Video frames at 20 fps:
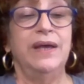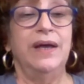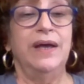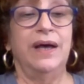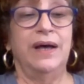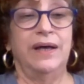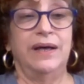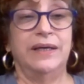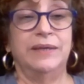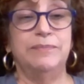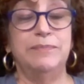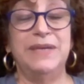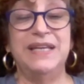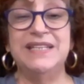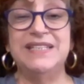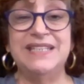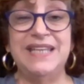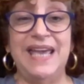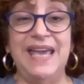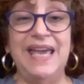
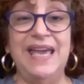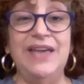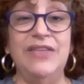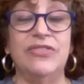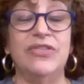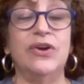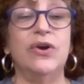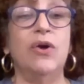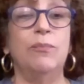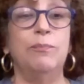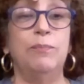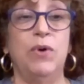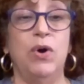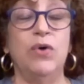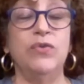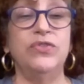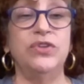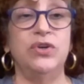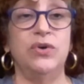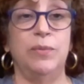Minte, they're
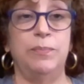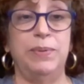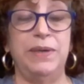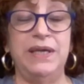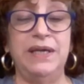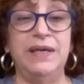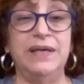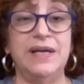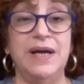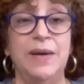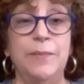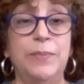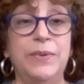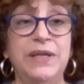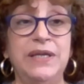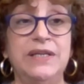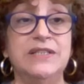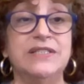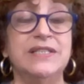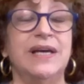both European
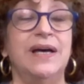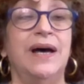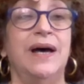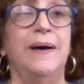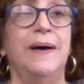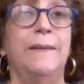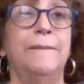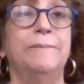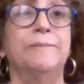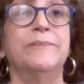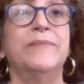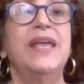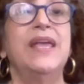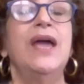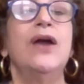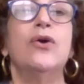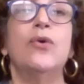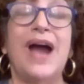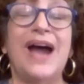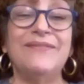companies.
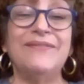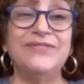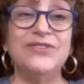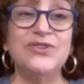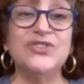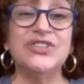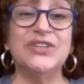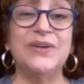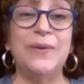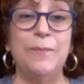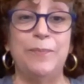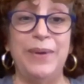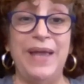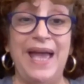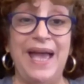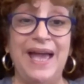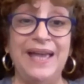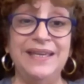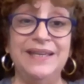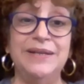Crafters
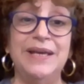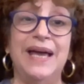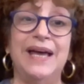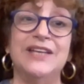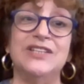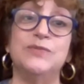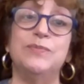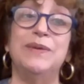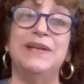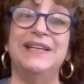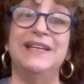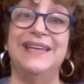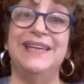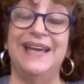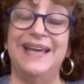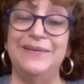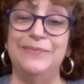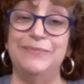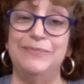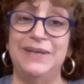Companion has been
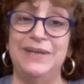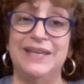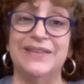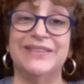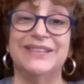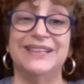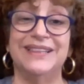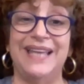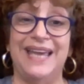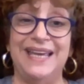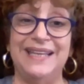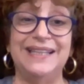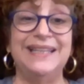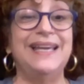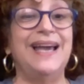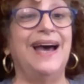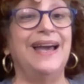getting me lately.